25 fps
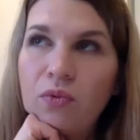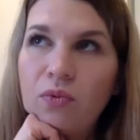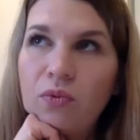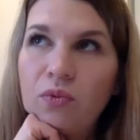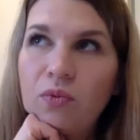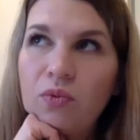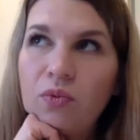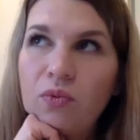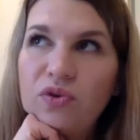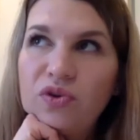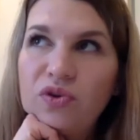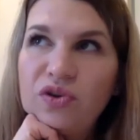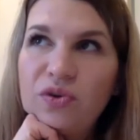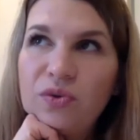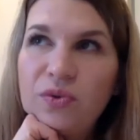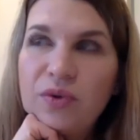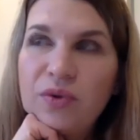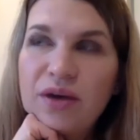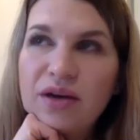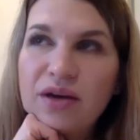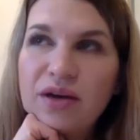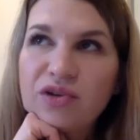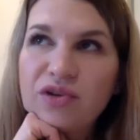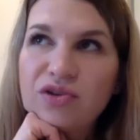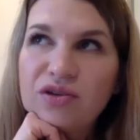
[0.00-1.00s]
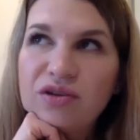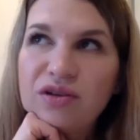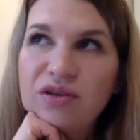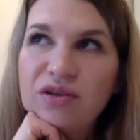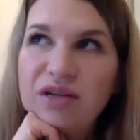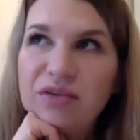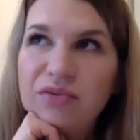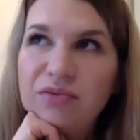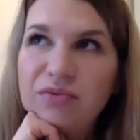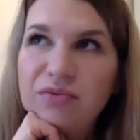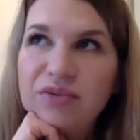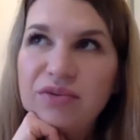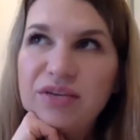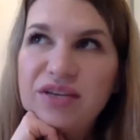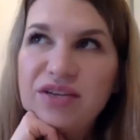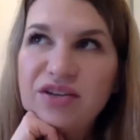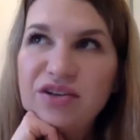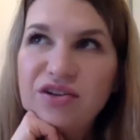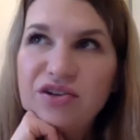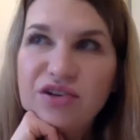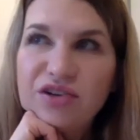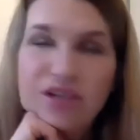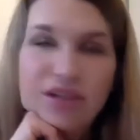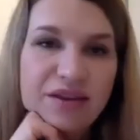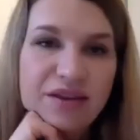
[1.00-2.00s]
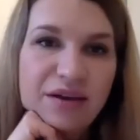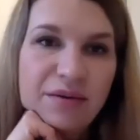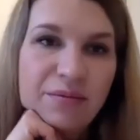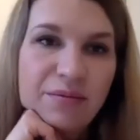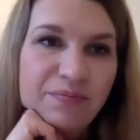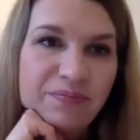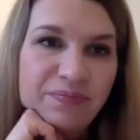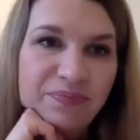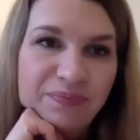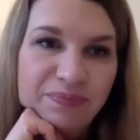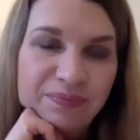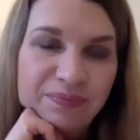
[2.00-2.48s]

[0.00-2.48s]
What do you actually research in them?